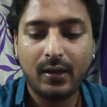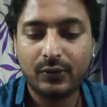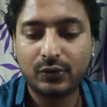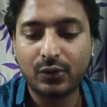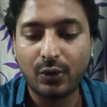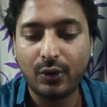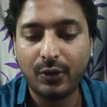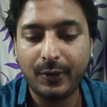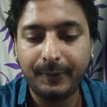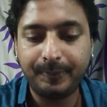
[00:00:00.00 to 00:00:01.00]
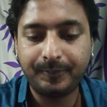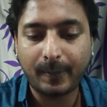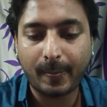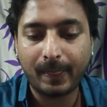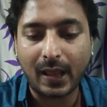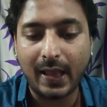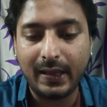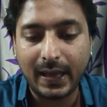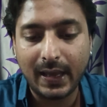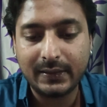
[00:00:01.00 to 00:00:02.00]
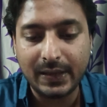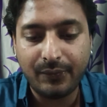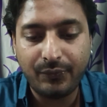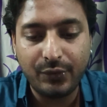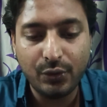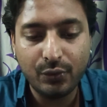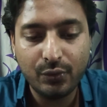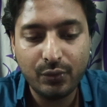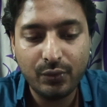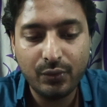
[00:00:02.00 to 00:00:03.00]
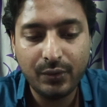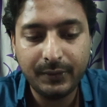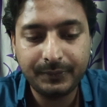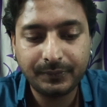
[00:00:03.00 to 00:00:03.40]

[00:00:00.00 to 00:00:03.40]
So I guess if you